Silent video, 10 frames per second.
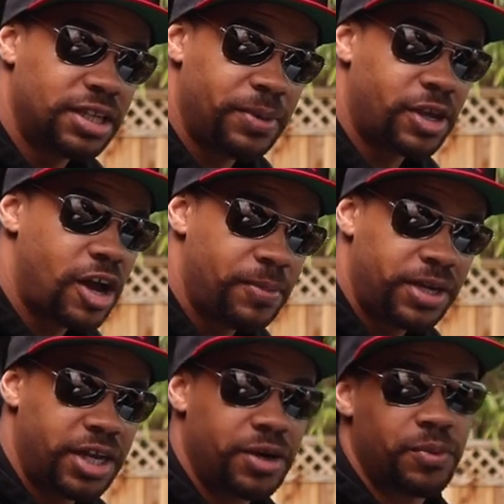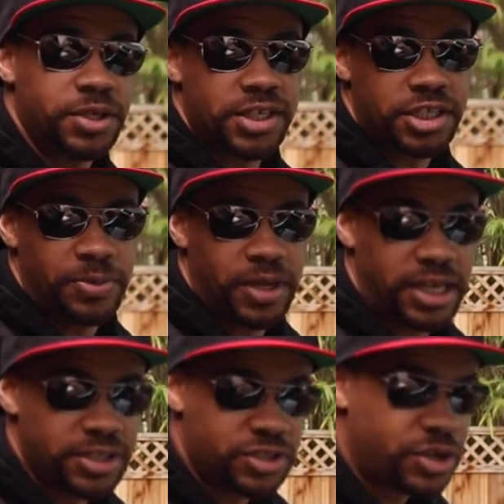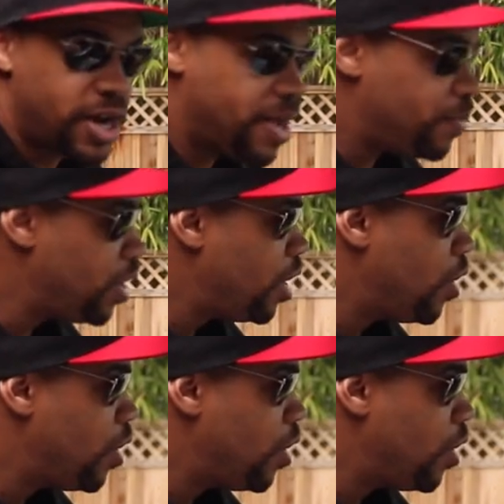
leave me a comment here, reach out to me on Instagram